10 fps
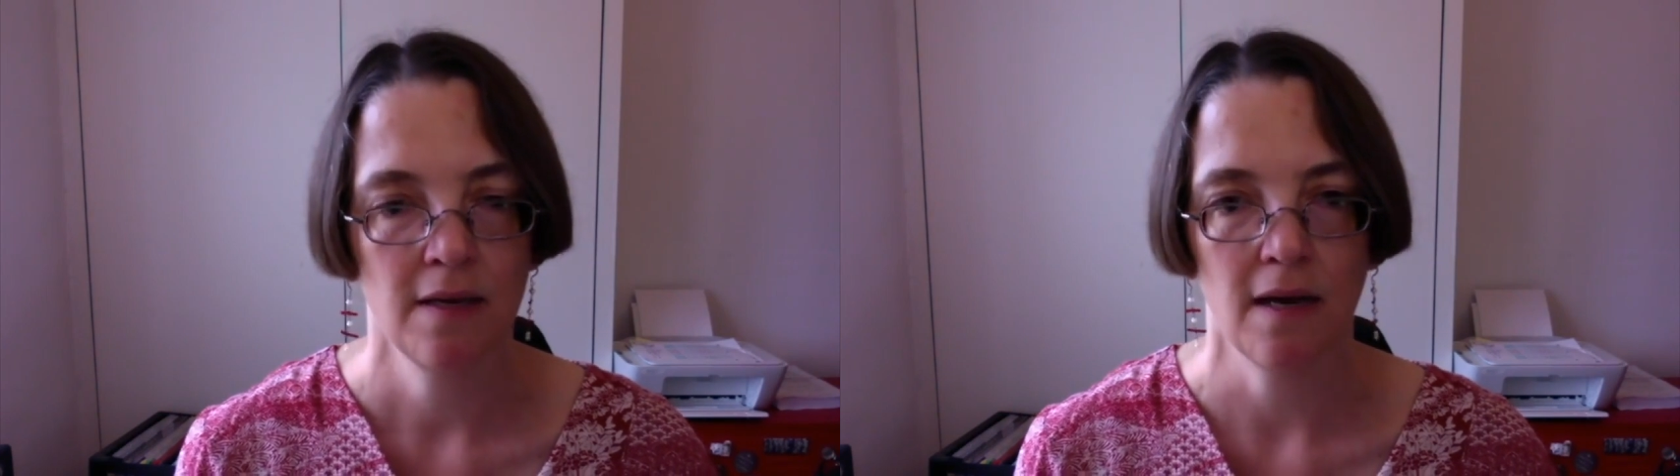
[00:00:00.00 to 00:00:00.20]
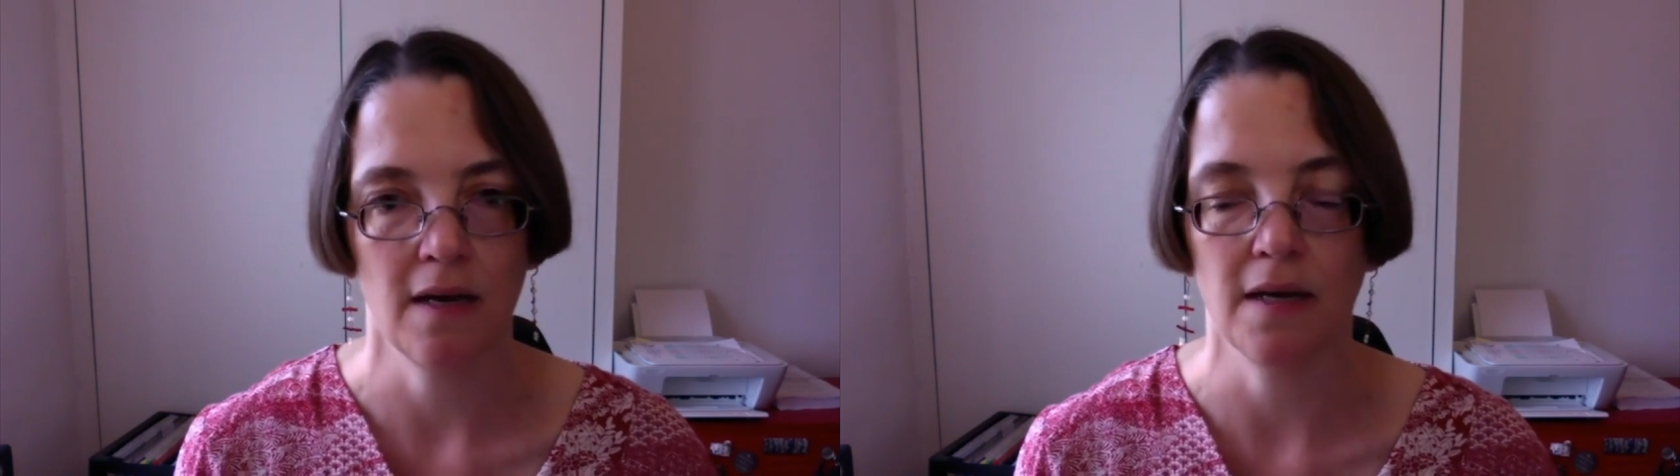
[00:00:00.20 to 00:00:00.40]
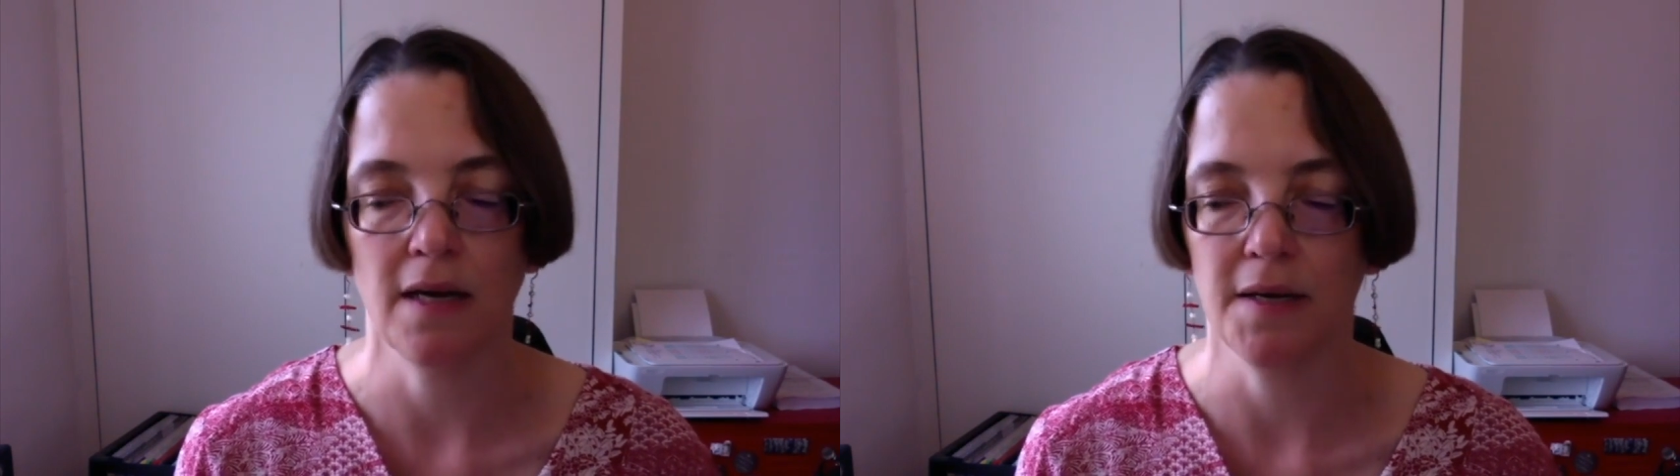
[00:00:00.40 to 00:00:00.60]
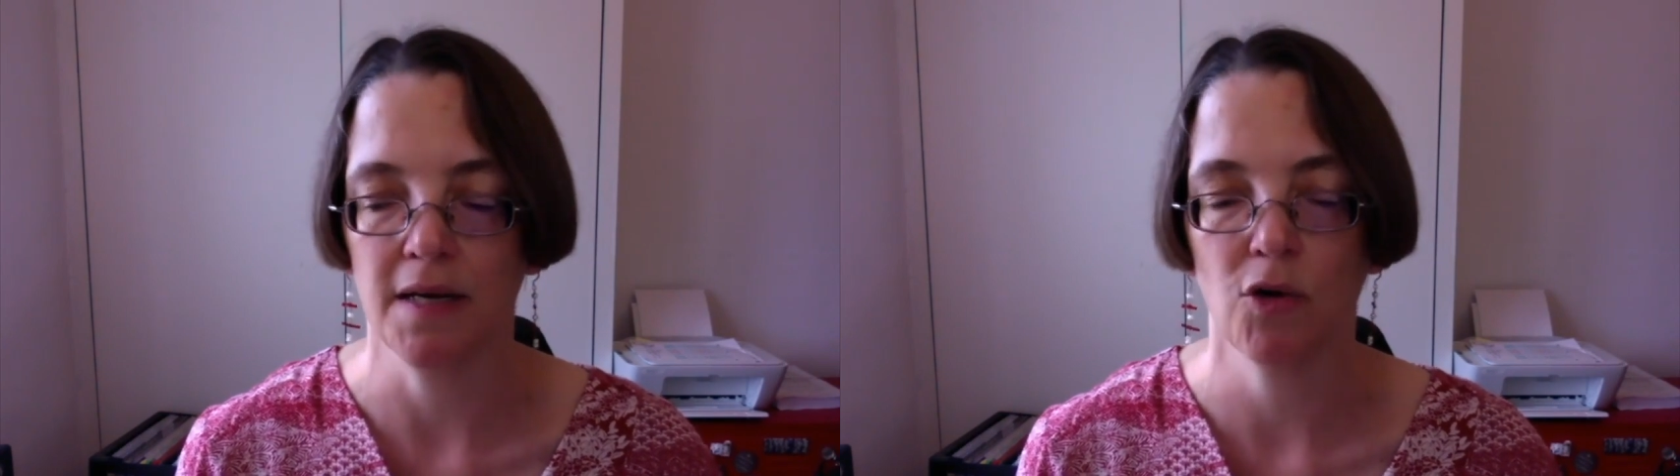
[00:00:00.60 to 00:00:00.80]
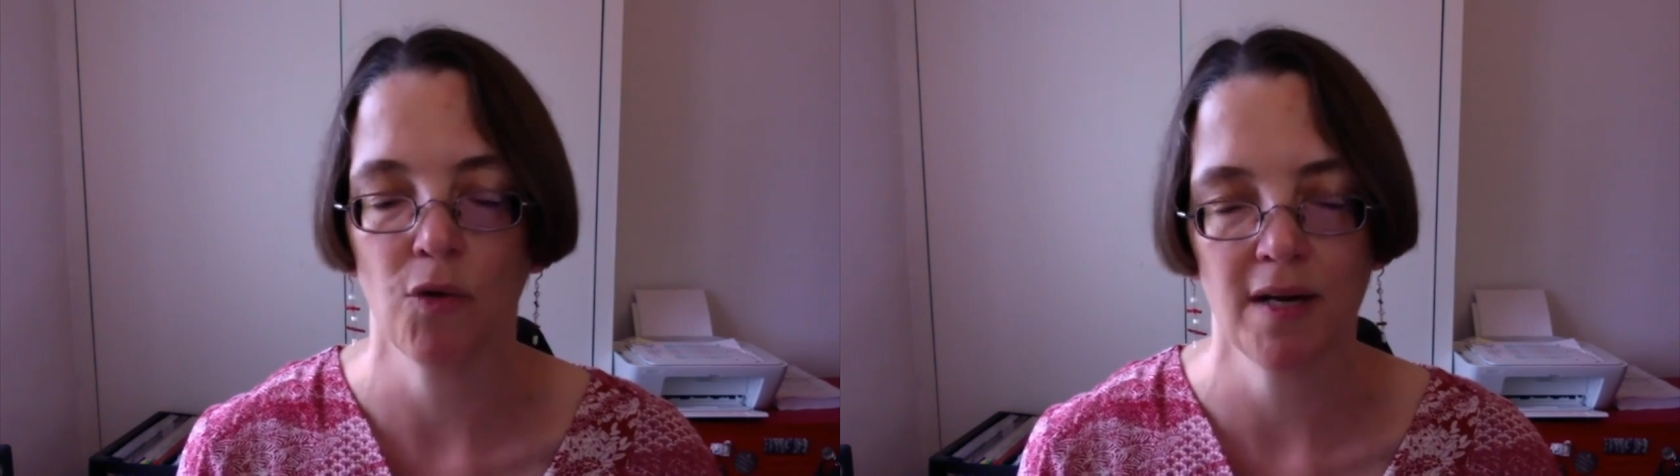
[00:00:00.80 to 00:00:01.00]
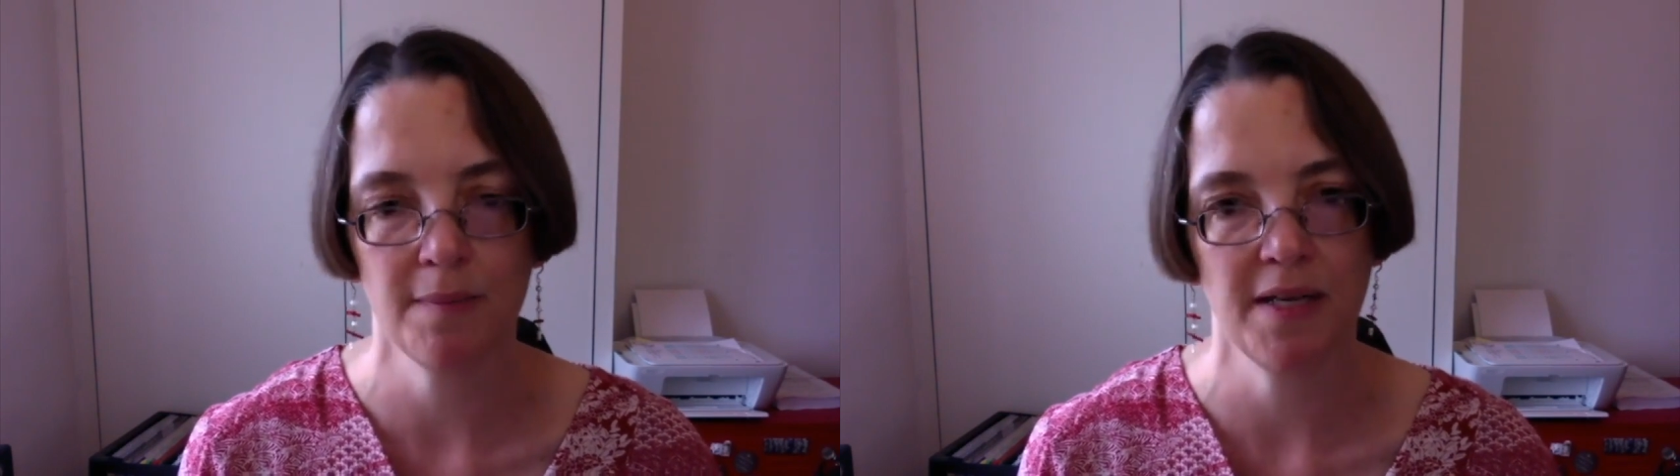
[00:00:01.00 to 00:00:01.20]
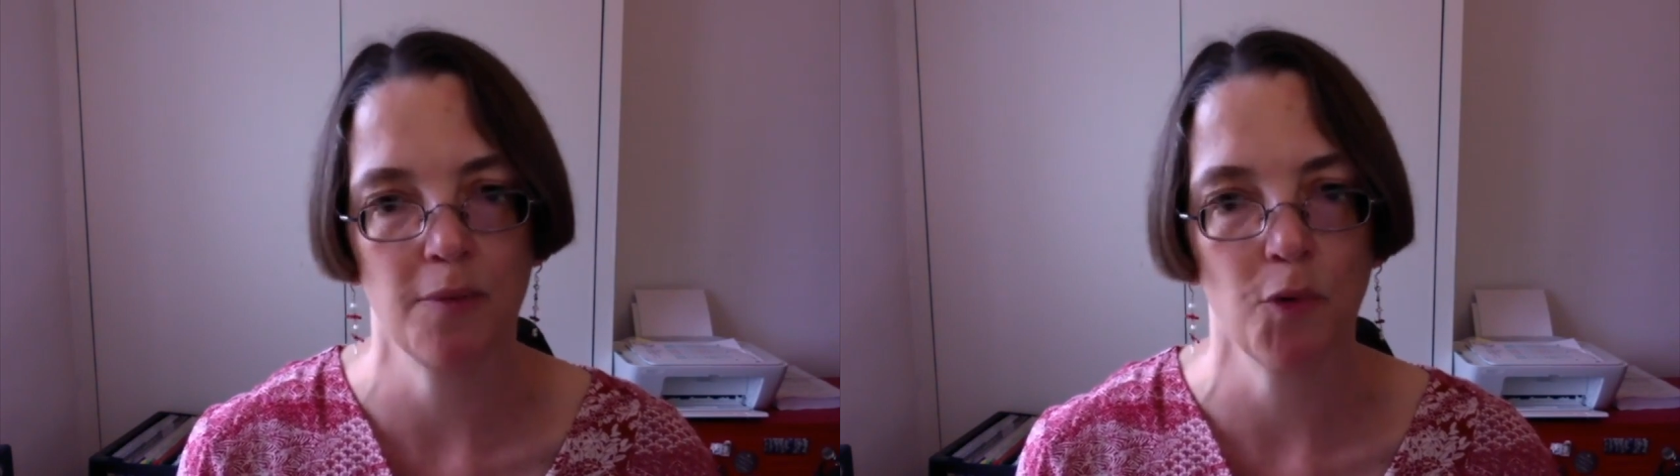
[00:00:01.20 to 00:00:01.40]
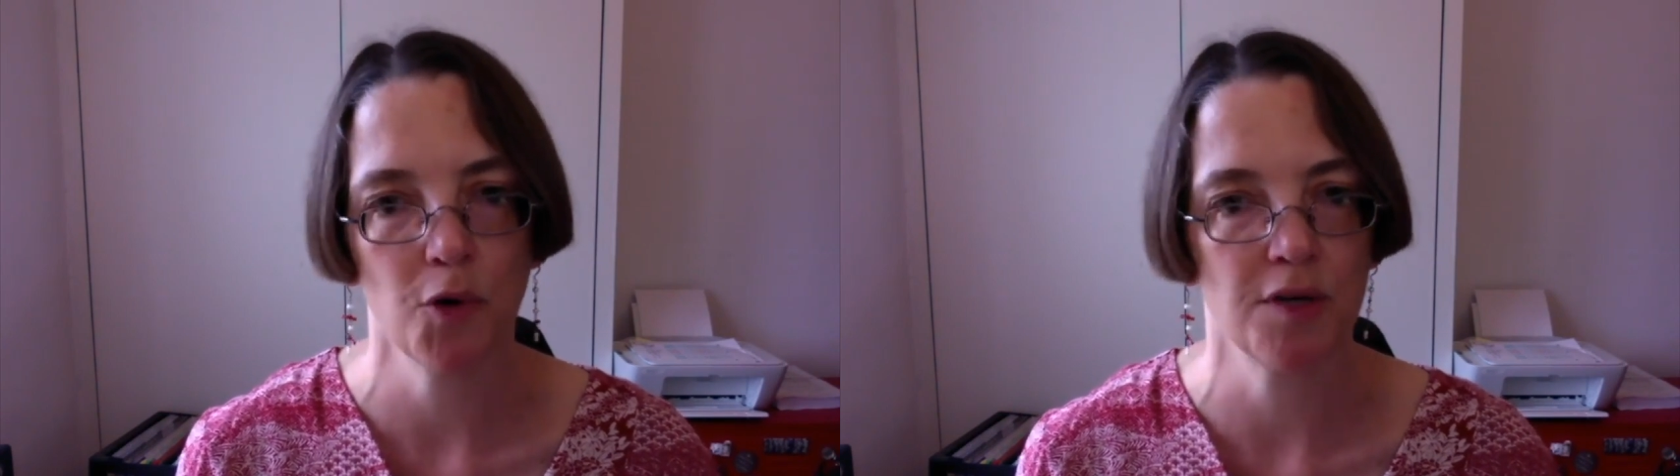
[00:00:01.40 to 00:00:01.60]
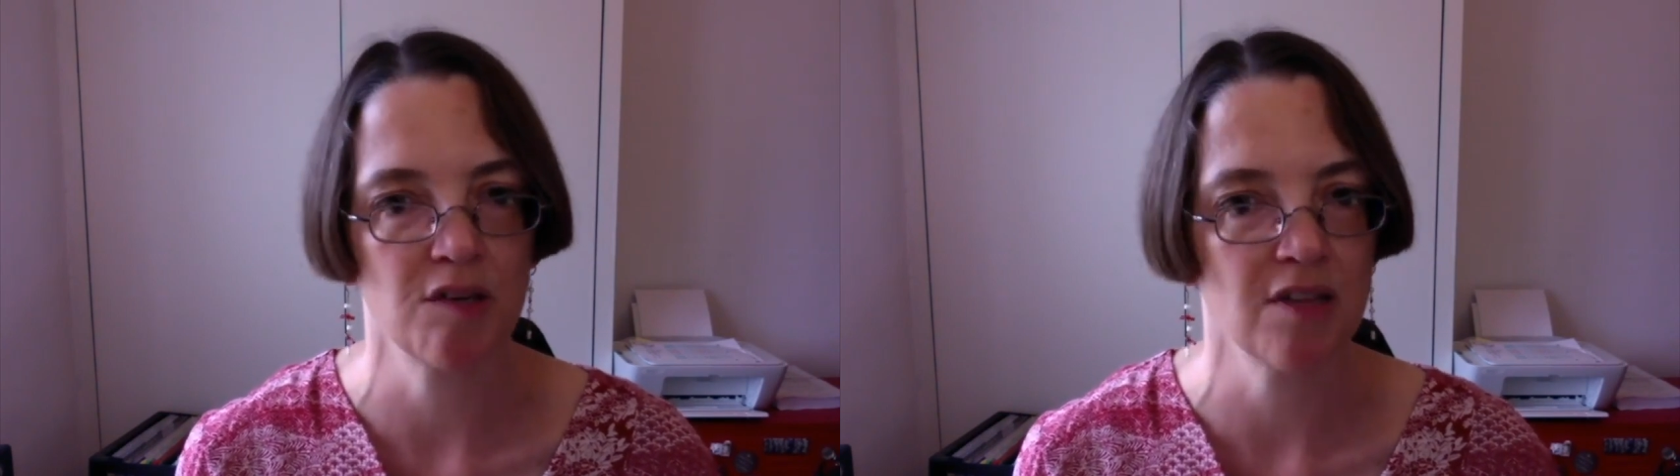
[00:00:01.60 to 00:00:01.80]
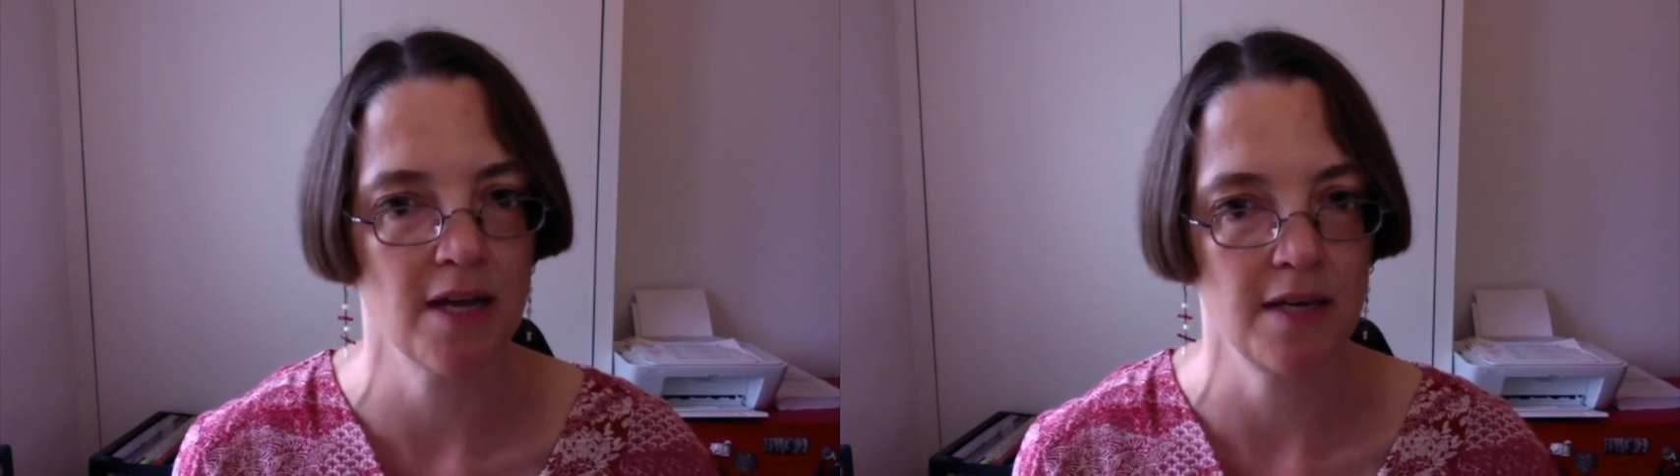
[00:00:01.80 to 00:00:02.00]
an incredibly important
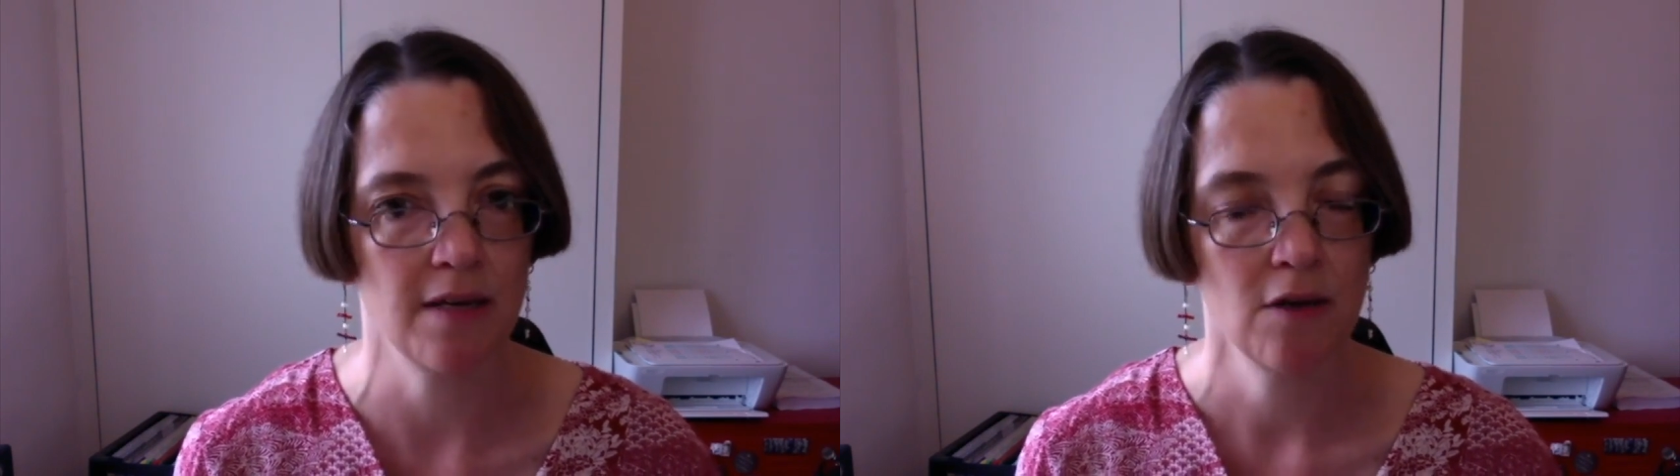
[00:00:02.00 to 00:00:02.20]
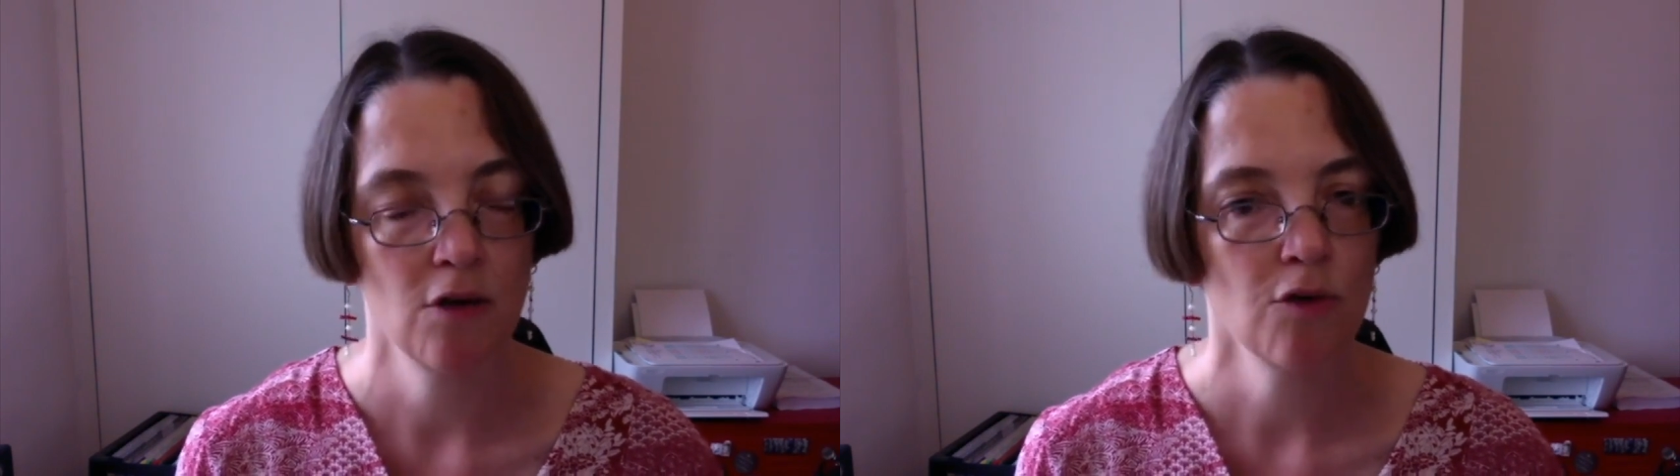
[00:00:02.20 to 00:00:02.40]
site